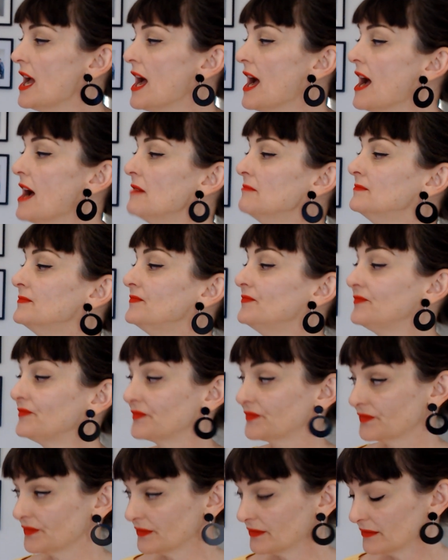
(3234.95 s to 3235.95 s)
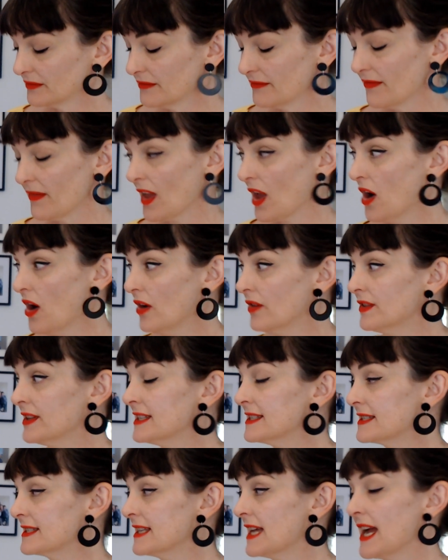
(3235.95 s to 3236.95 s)
on
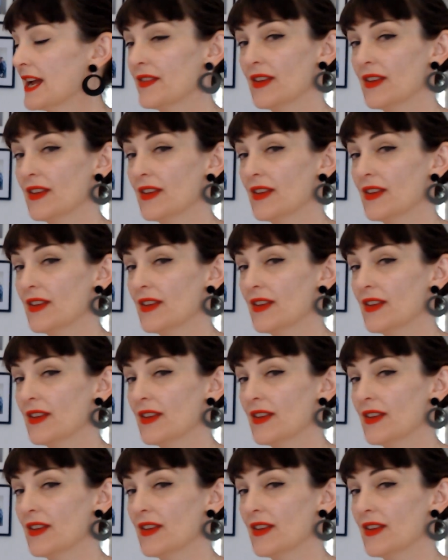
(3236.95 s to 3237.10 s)
this day